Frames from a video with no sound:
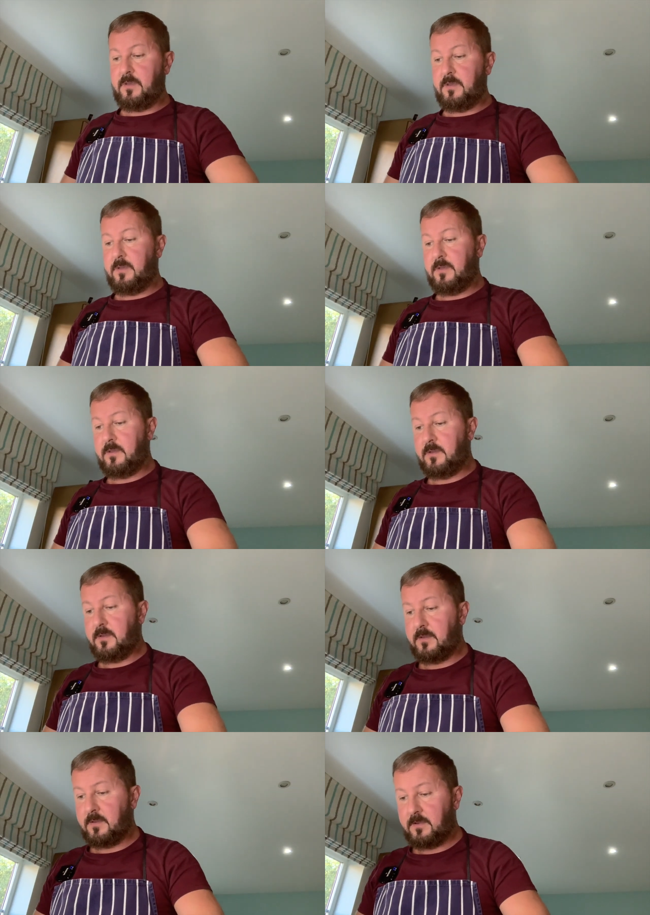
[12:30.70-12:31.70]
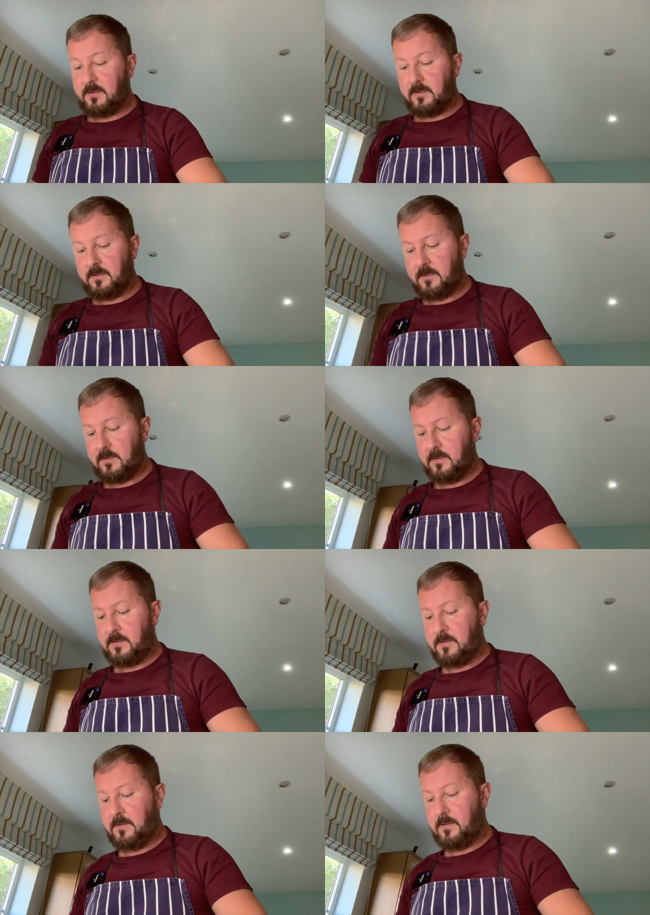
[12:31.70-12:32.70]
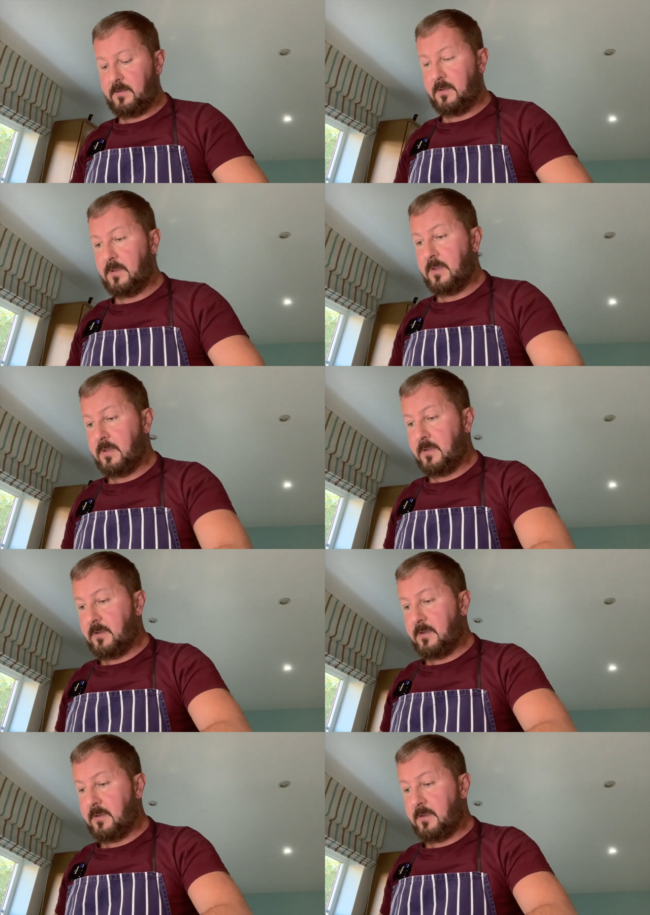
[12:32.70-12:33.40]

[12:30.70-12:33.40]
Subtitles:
Nothing is said.